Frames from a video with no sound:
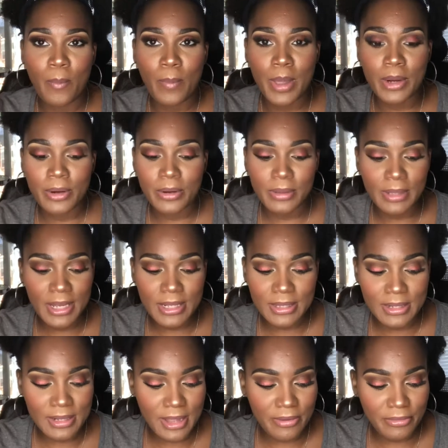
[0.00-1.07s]
better late
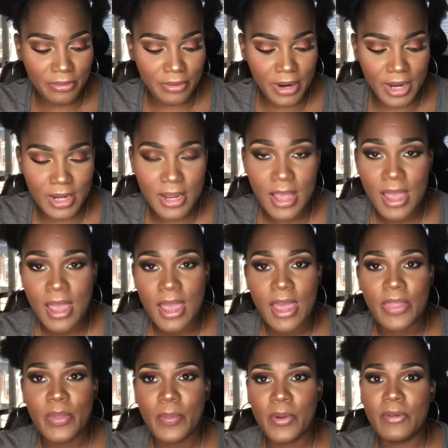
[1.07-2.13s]
than never, right?
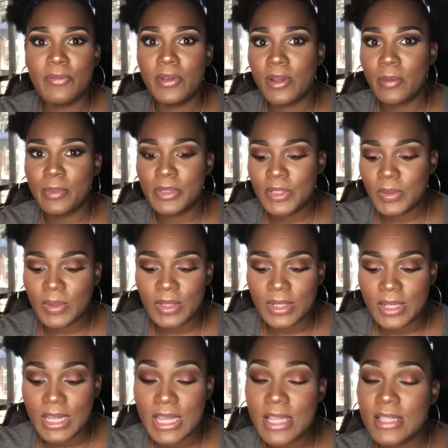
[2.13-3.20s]
And the perfect
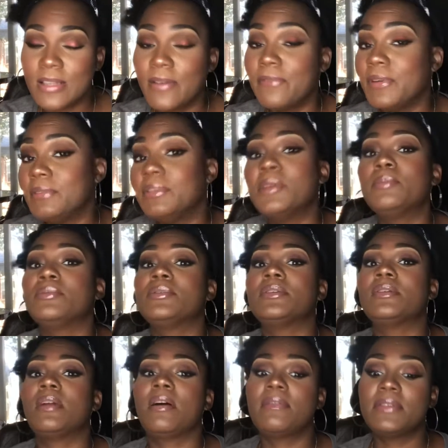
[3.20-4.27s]
opportunity is a
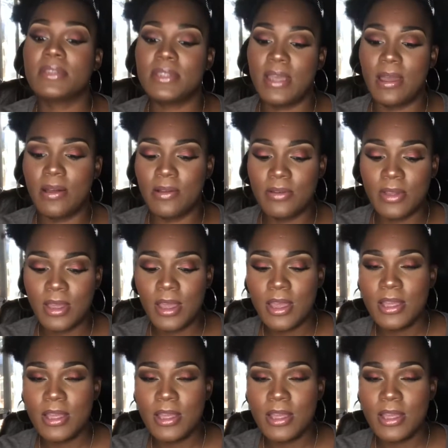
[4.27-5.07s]
50% off sale.